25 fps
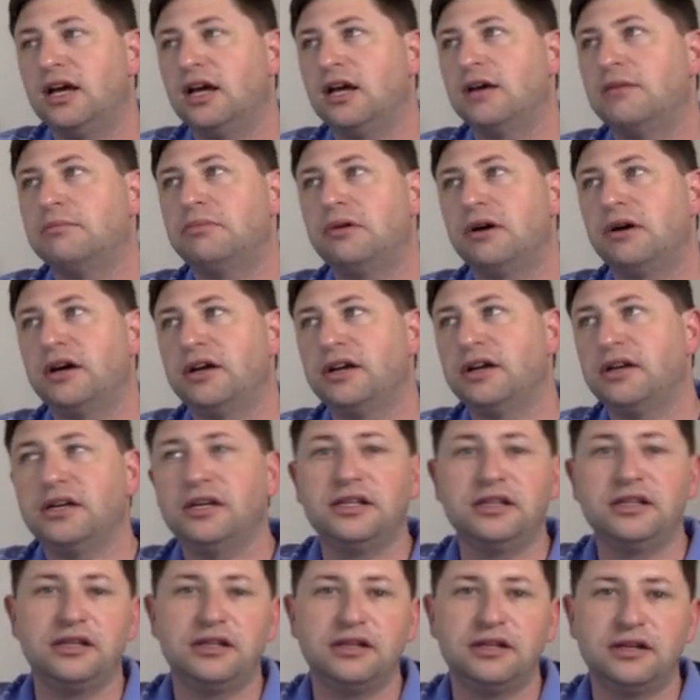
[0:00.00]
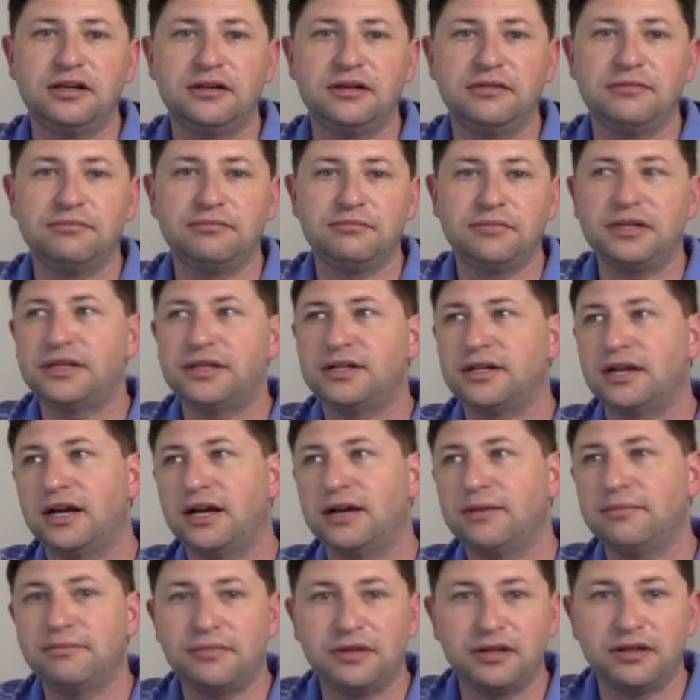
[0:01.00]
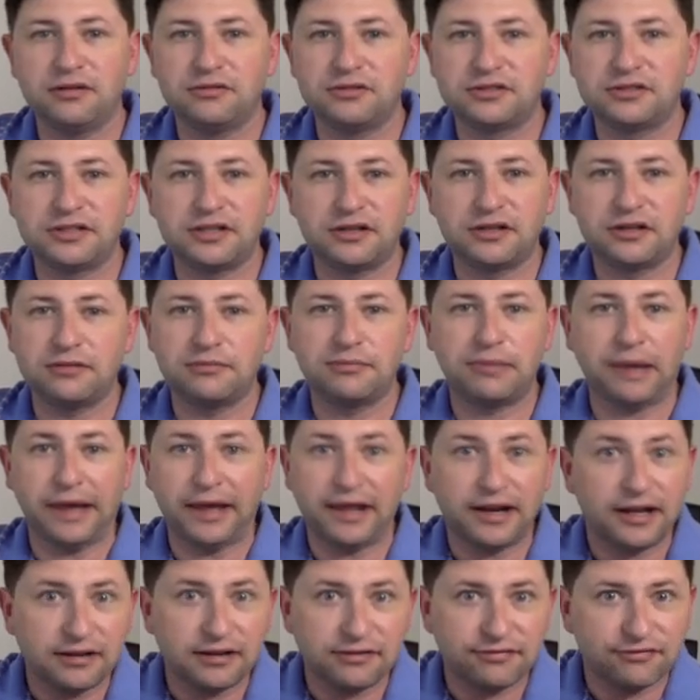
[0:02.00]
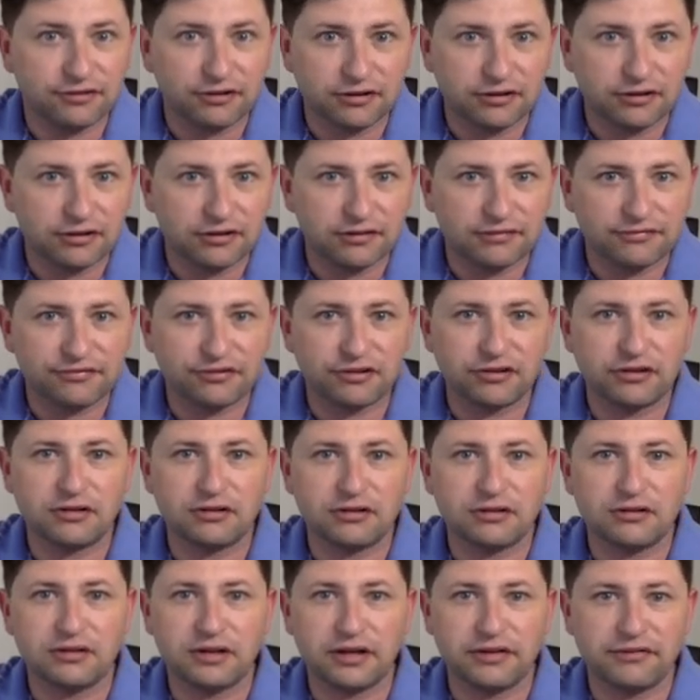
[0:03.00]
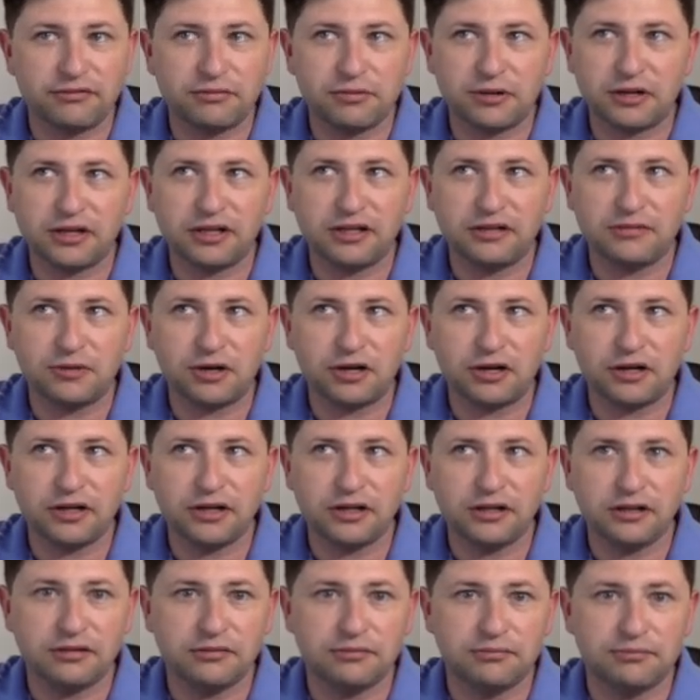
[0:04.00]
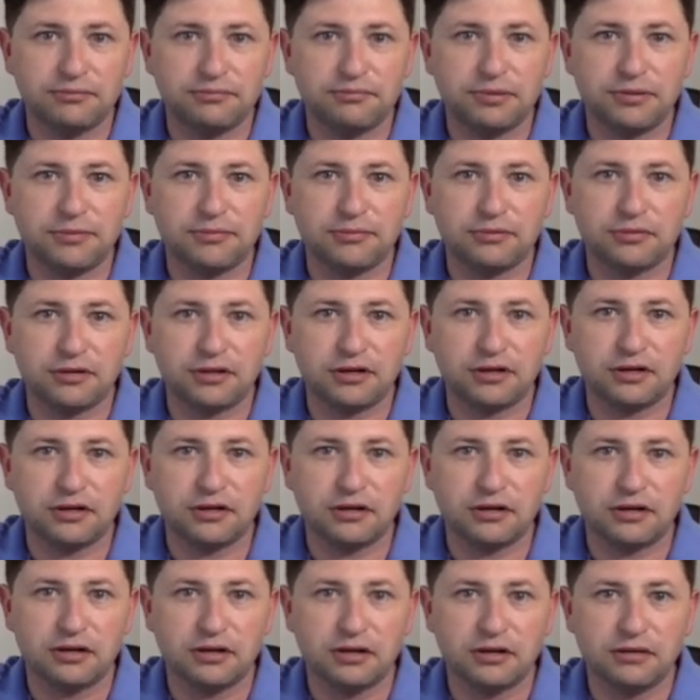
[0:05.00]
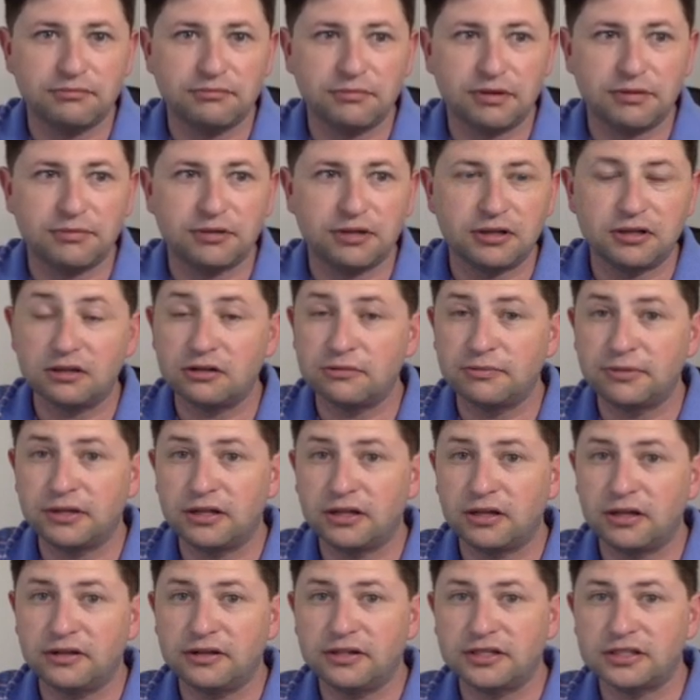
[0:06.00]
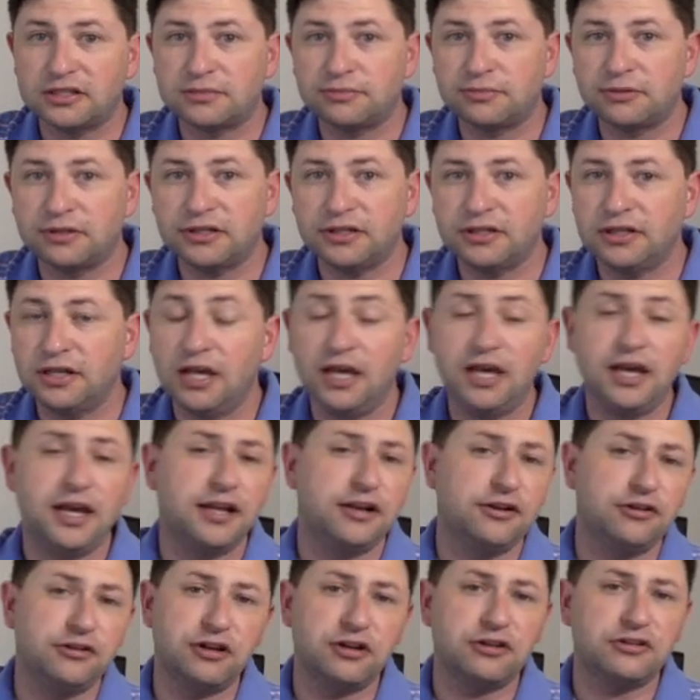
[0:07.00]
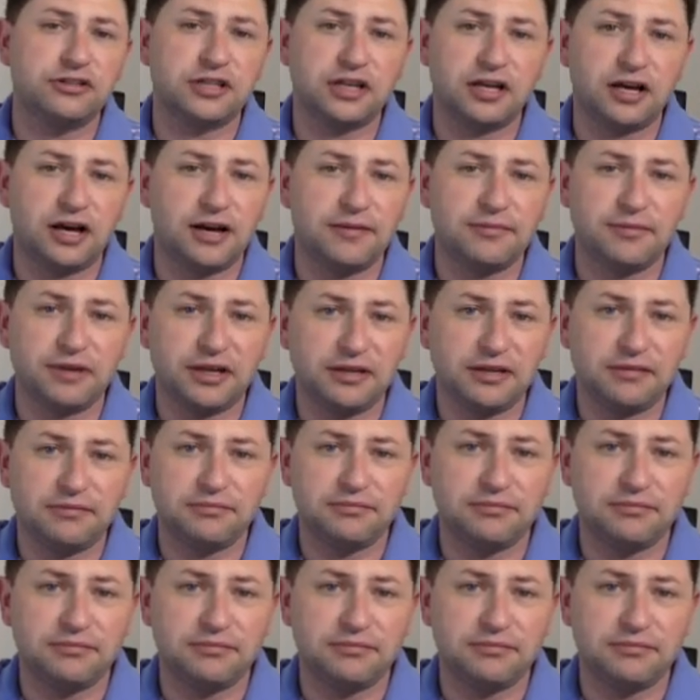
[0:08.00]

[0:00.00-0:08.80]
But in the meantime, it was a good panic for for everybody in the market and people that are maybe a little bit undisciplined. And who knows? I may